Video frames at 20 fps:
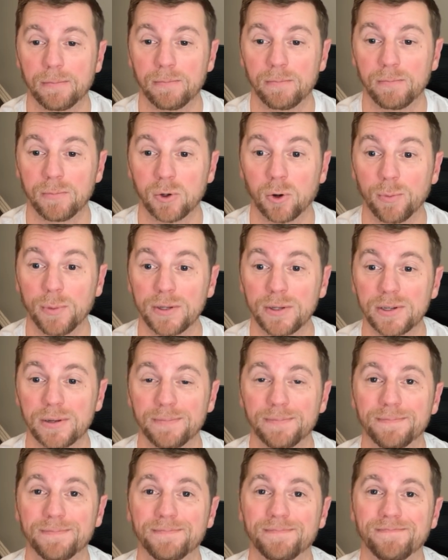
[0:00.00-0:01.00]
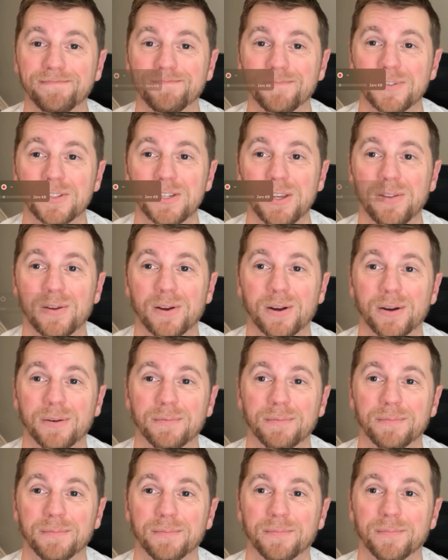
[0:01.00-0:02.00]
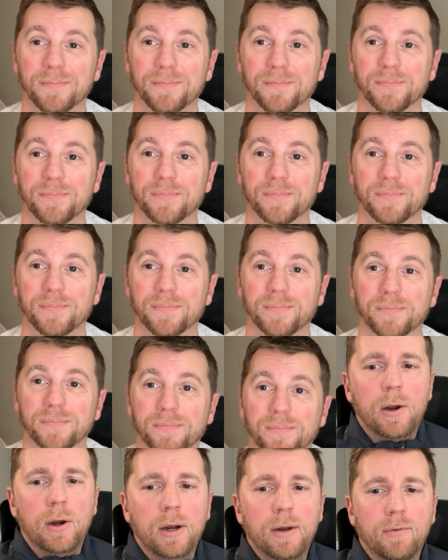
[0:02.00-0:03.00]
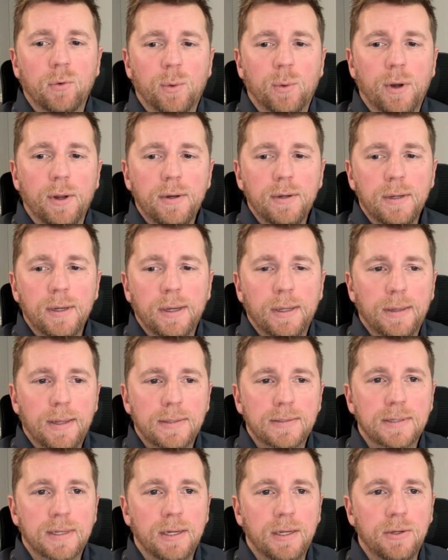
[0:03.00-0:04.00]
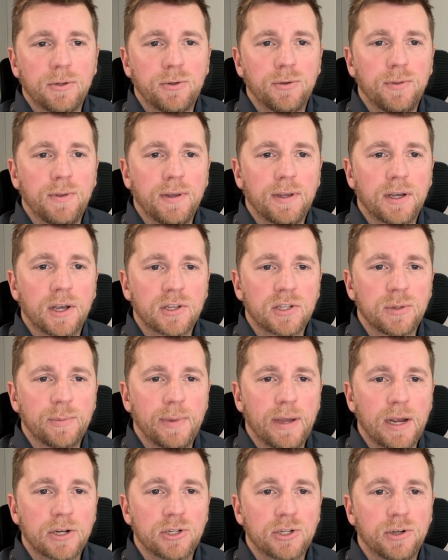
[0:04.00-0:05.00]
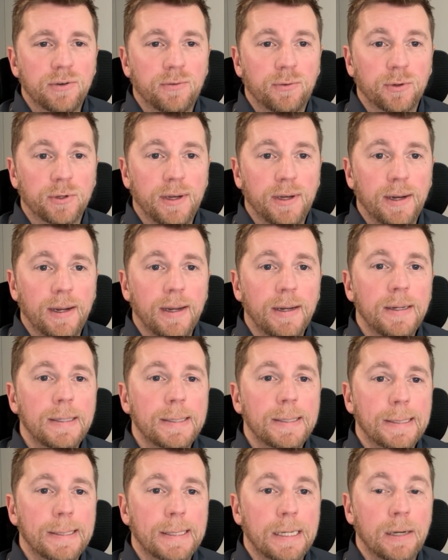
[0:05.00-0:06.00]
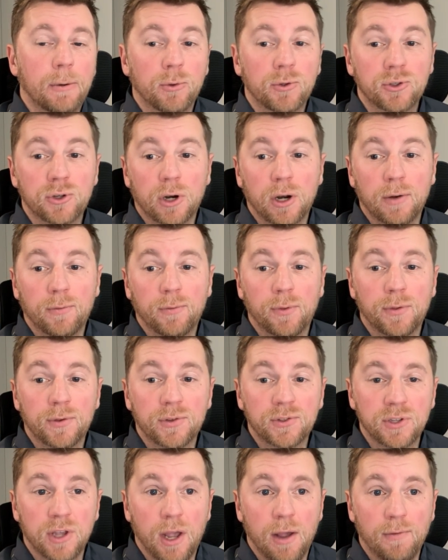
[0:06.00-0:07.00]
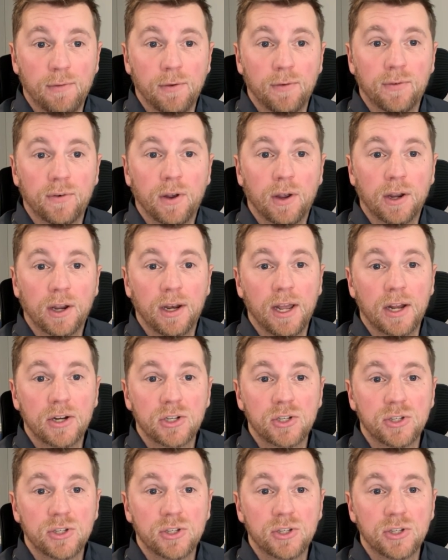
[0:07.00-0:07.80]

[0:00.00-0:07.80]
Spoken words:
don't miss it. See you there. All right, everyone, let's get into the custom action for today. We'll start off with the solve of Connections